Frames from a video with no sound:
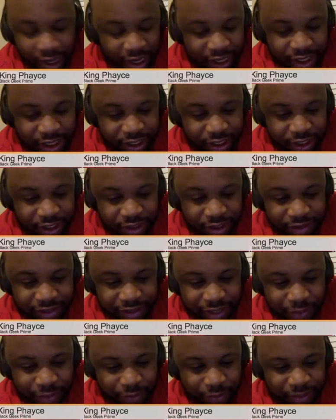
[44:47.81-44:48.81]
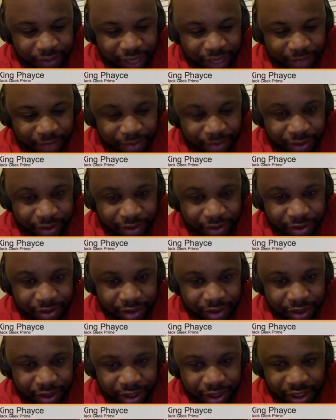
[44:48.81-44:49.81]
I couldn't understand what was happening.
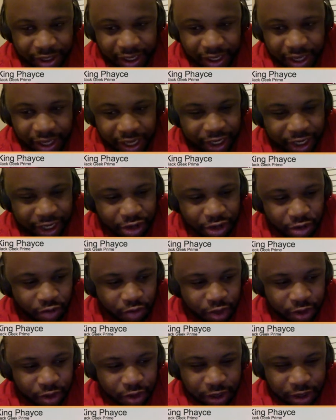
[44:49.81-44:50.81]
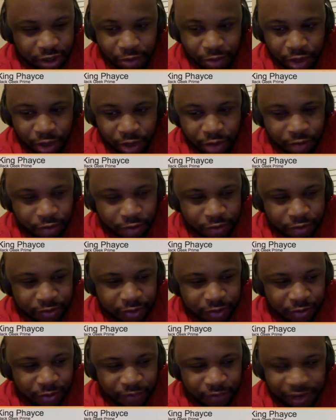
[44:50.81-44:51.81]
Yeah, I didn't know what they were werewolves,
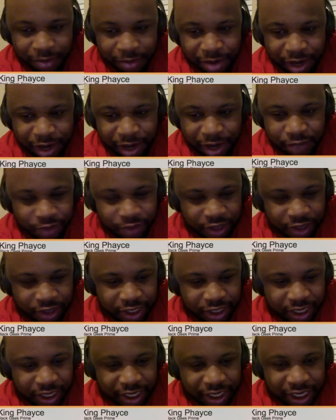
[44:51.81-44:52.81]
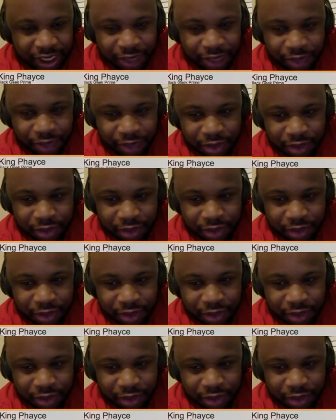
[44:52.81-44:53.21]
they were vampires, what the heck that lady was,